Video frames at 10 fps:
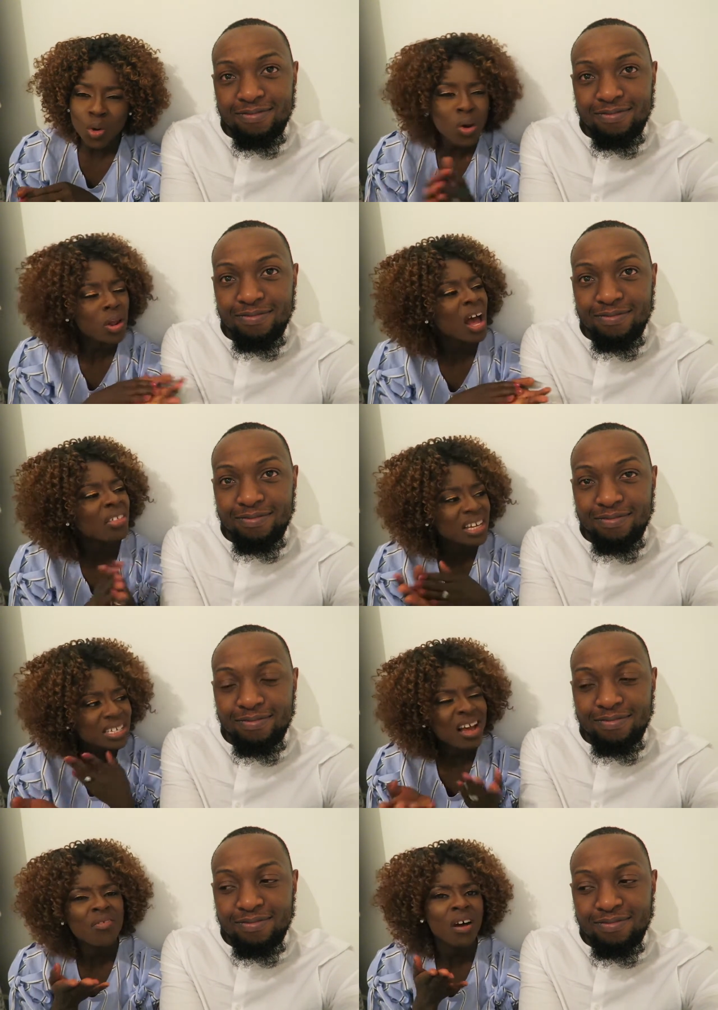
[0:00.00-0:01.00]
Speaker 1: or no, I think
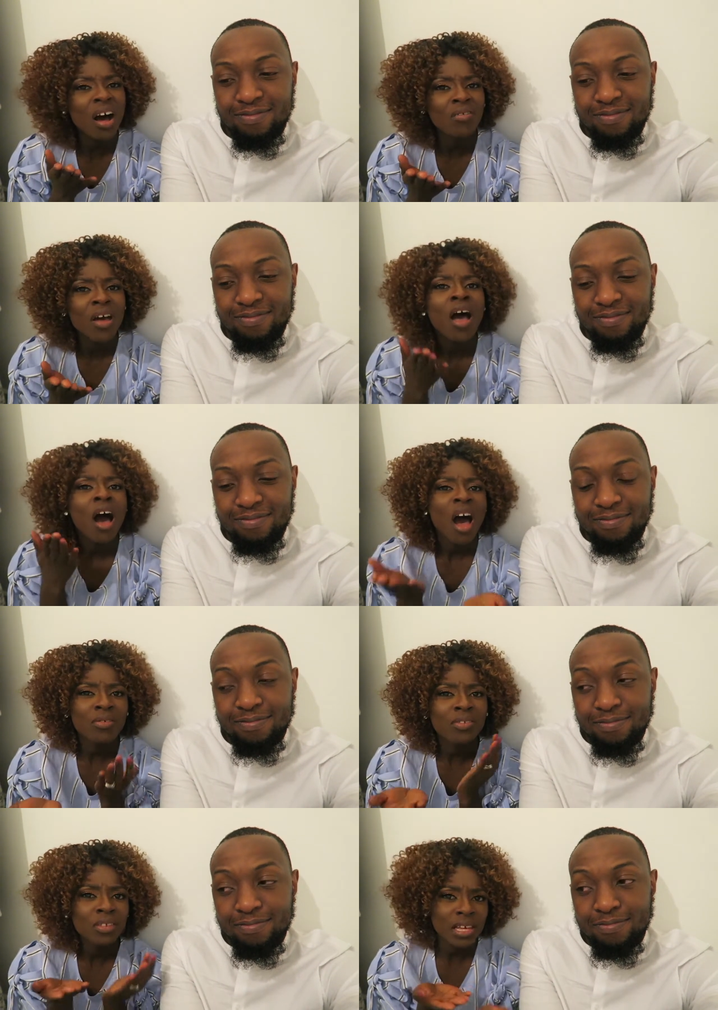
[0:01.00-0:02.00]
it's half half.
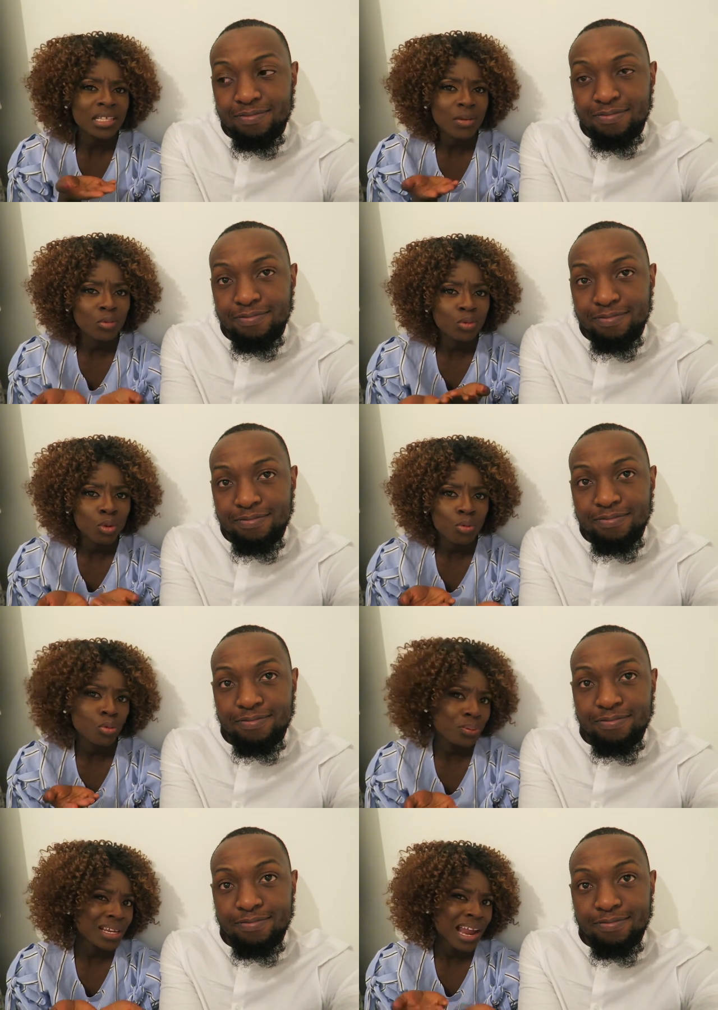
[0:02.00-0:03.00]
Half of the things that we thought
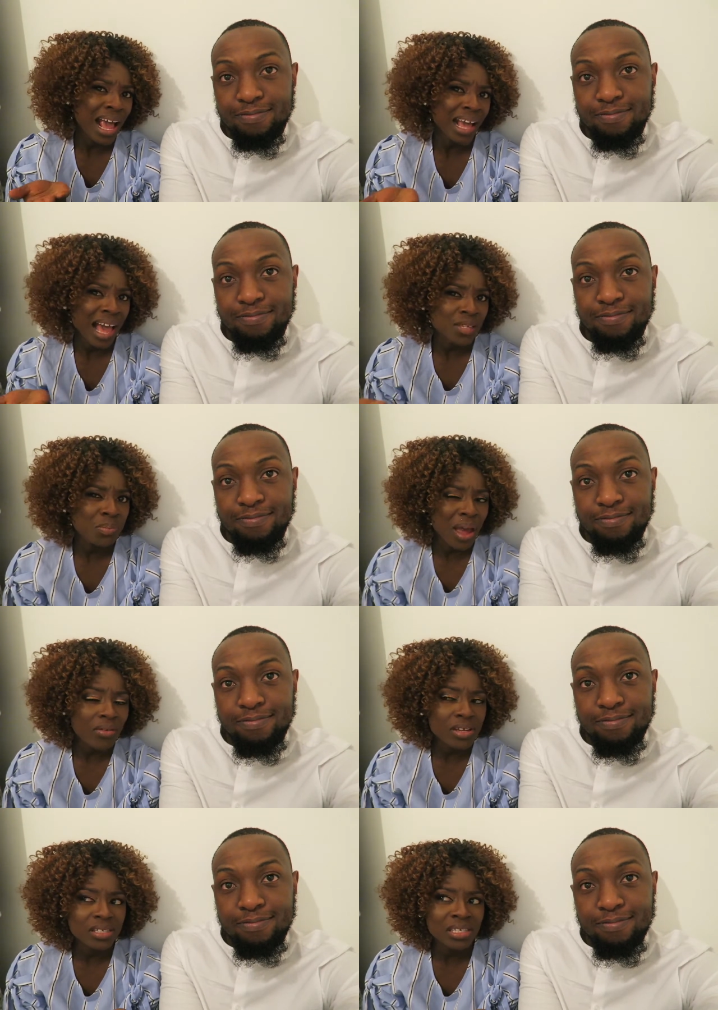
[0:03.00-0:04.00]
we'll be like as
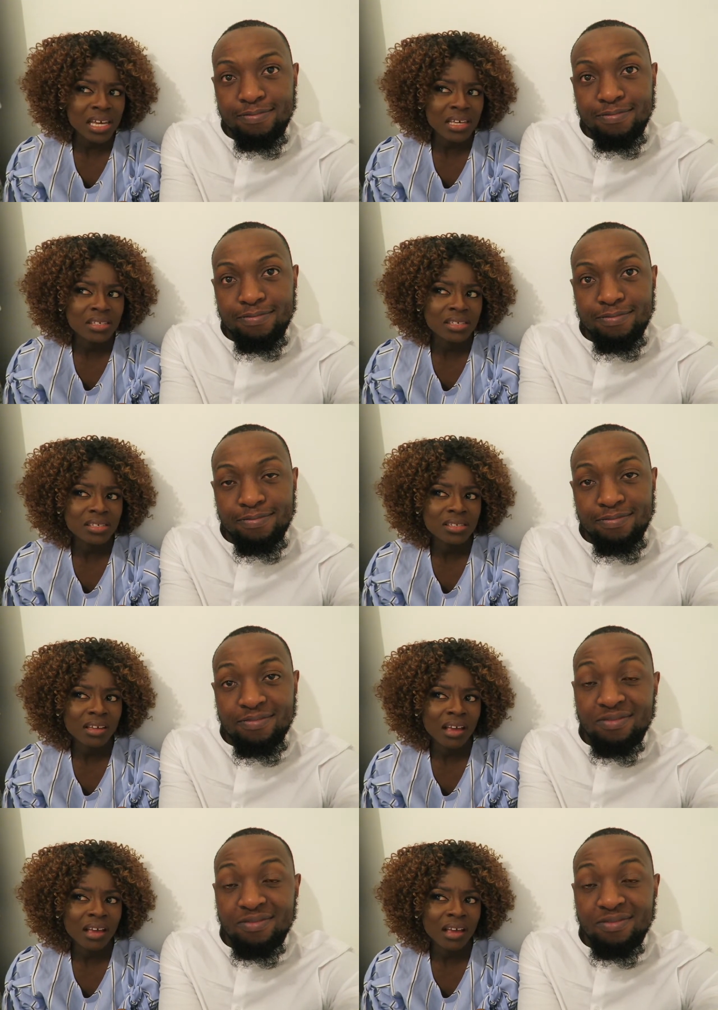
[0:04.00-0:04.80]
parents is